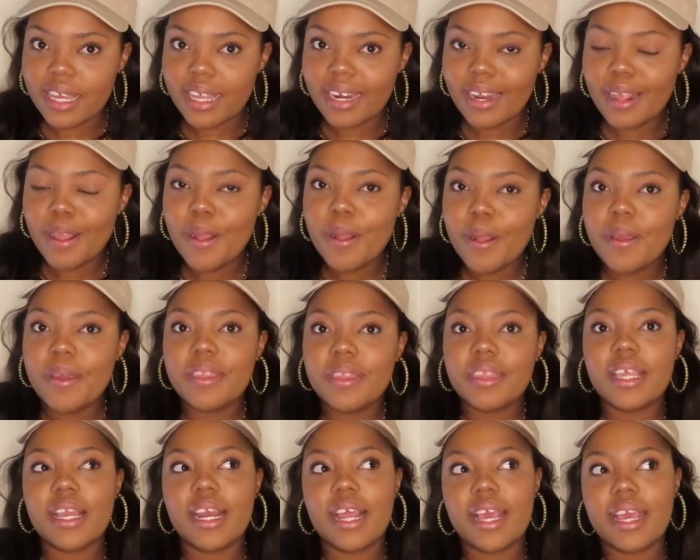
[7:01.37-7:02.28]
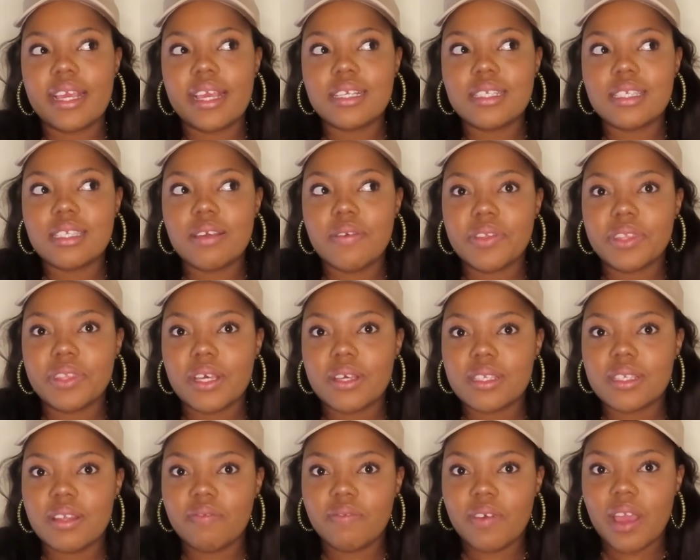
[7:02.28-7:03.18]
it? Like
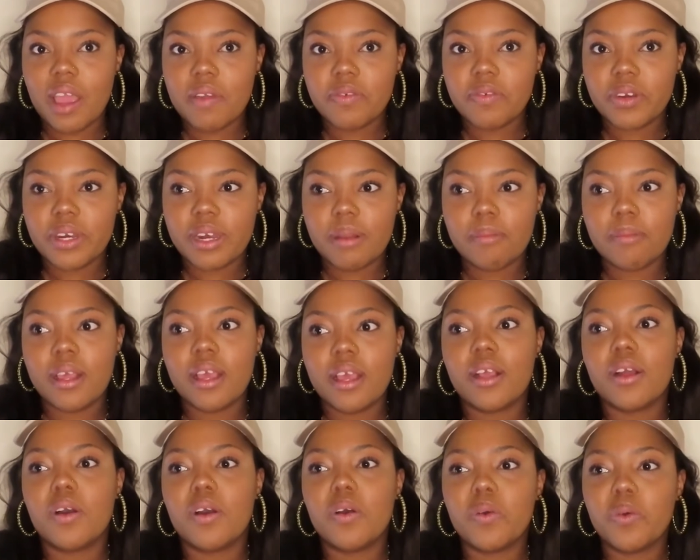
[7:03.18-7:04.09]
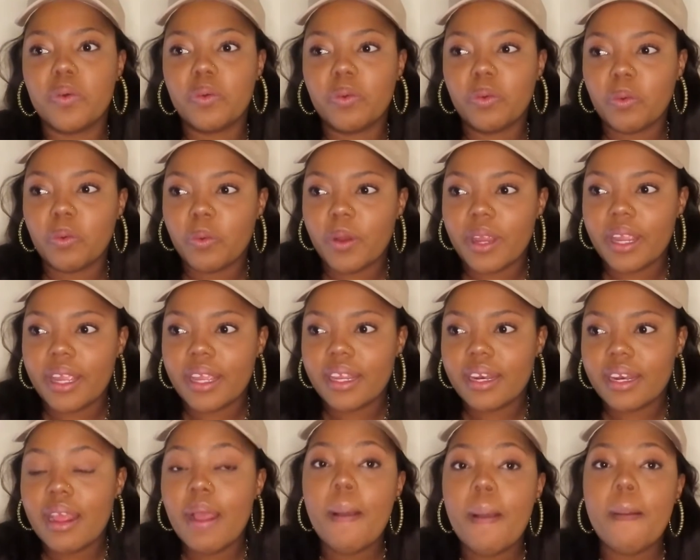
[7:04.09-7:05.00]
7,500. I'm like, oh great.
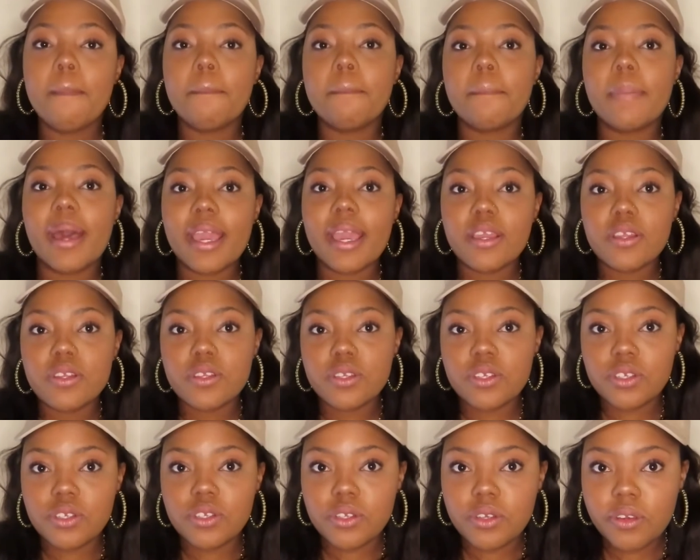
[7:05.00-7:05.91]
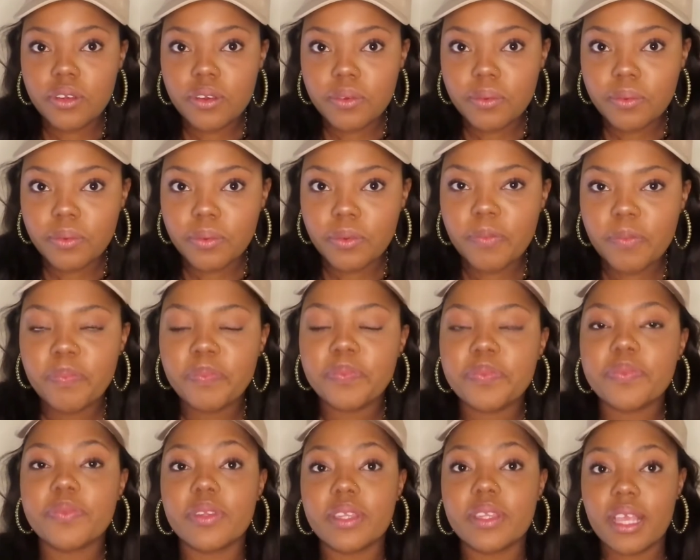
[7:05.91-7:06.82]
Mind you,
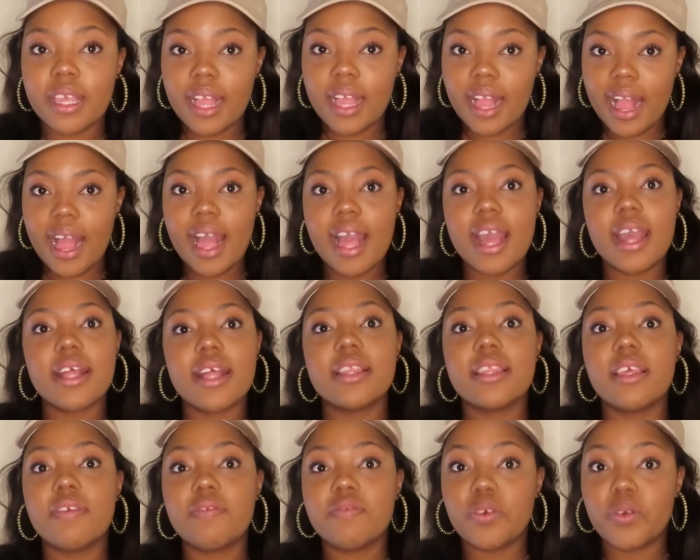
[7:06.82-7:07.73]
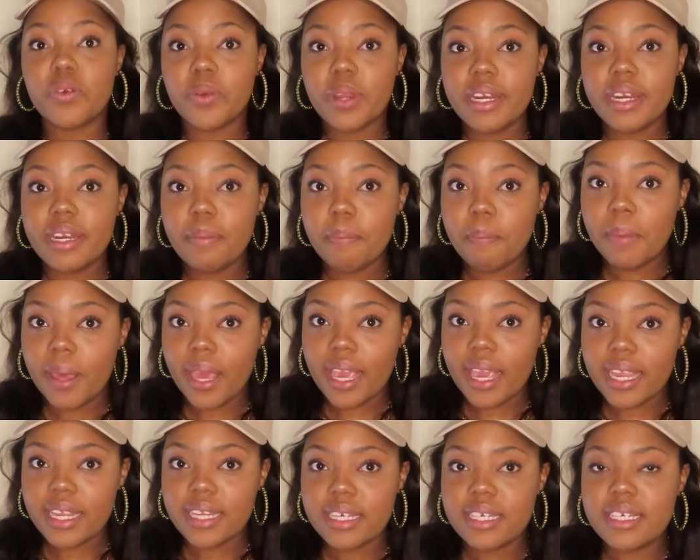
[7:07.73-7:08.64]
they've already
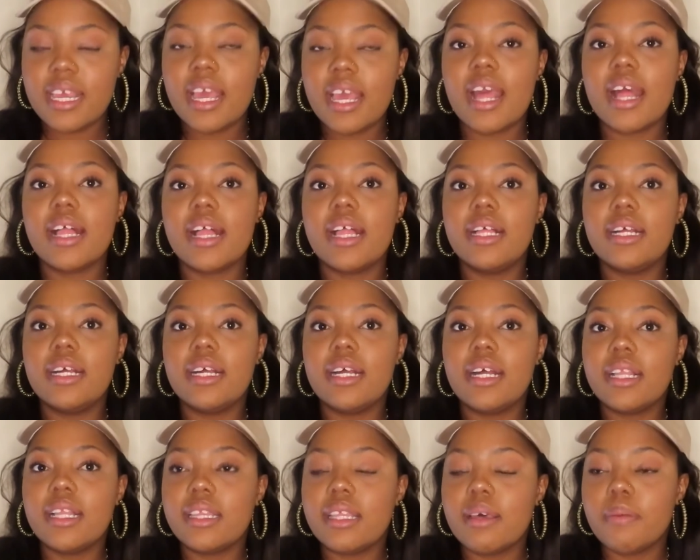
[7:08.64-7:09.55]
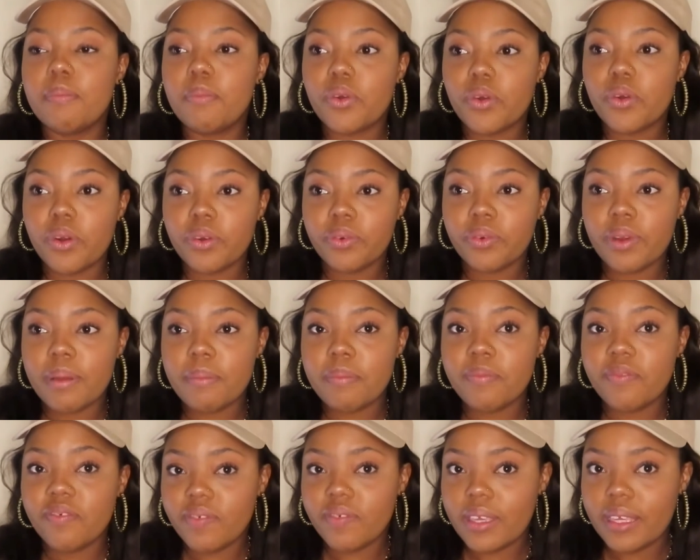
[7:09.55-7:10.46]
paid the
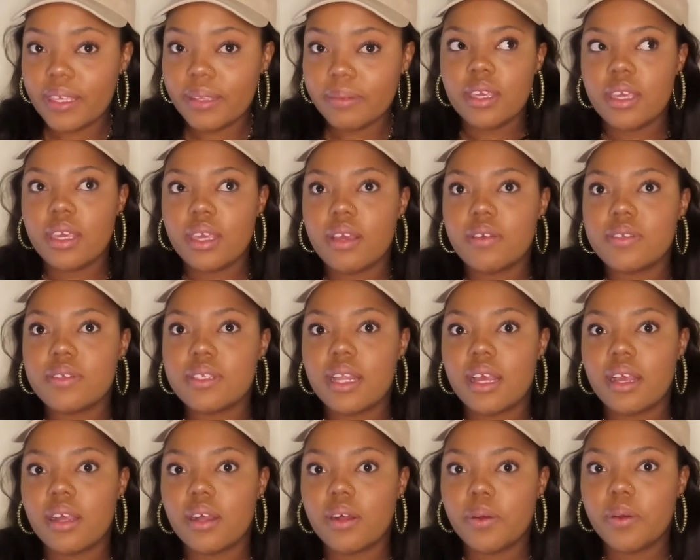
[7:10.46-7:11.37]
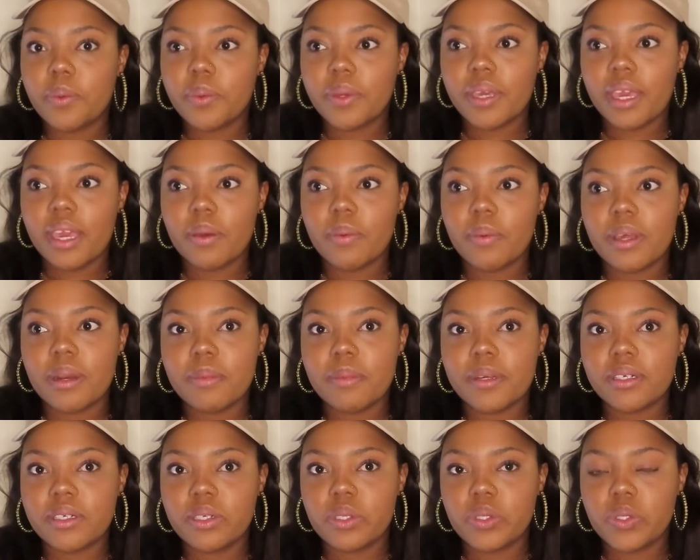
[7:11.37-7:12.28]
program fee. I was like, okay, what
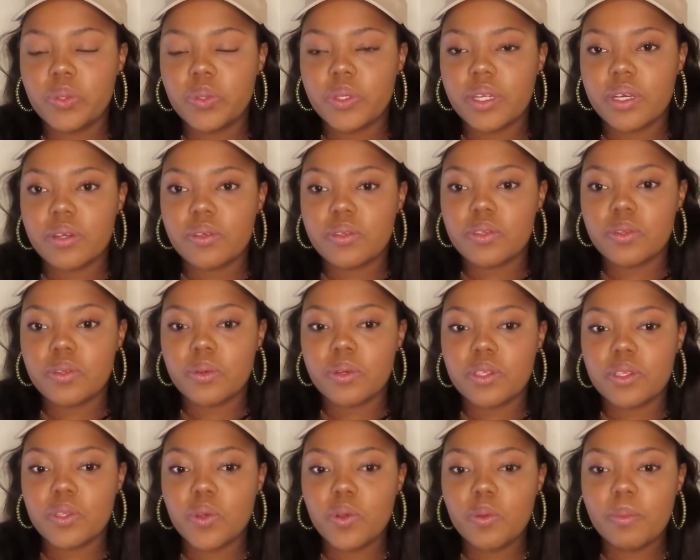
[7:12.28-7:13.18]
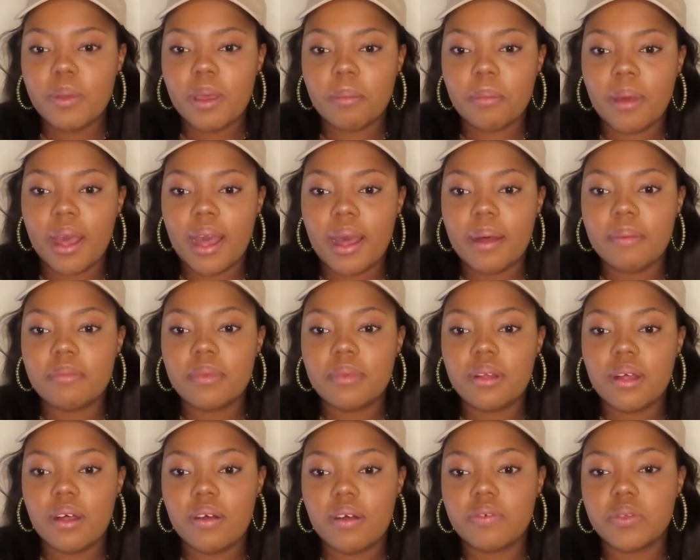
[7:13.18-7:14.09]
am I gonna do now? So I told my
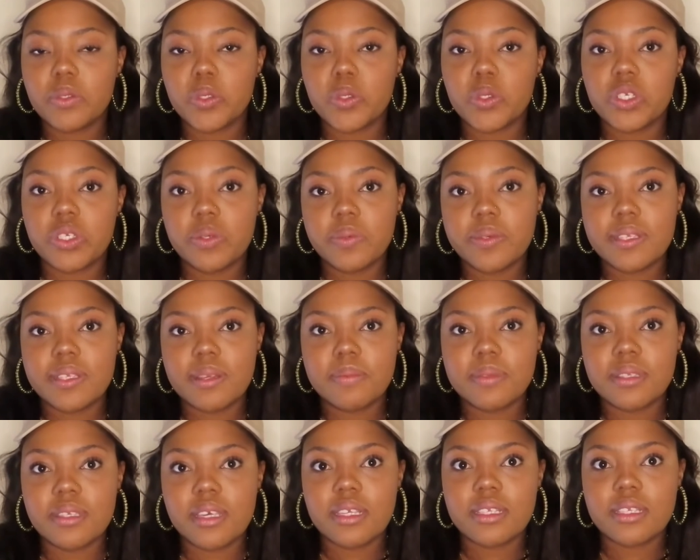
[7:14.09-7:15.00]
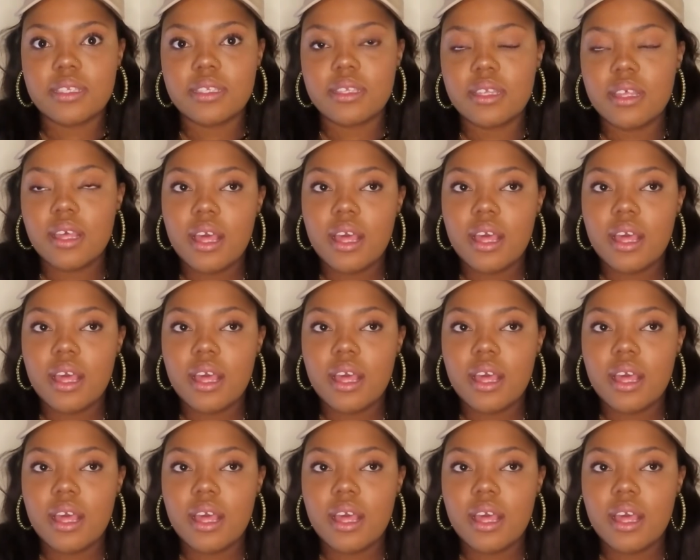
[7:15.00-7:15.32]
mom, because she was upset,